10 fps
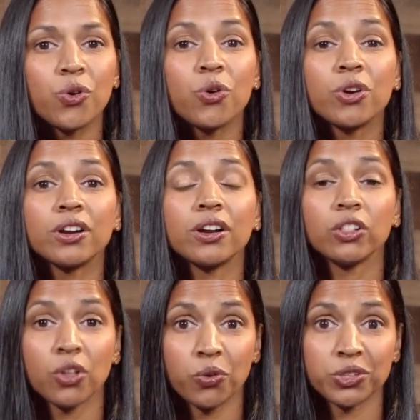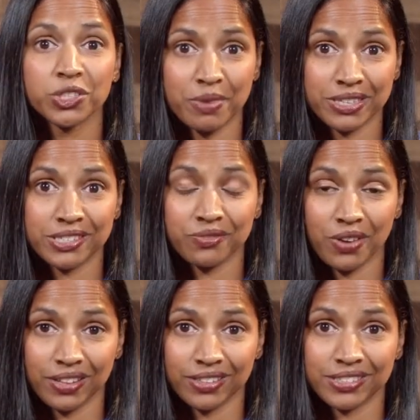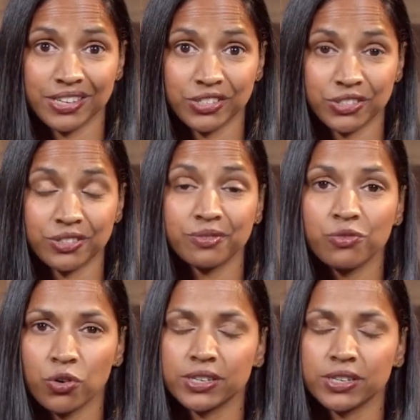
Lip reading: or a local domestic violence center for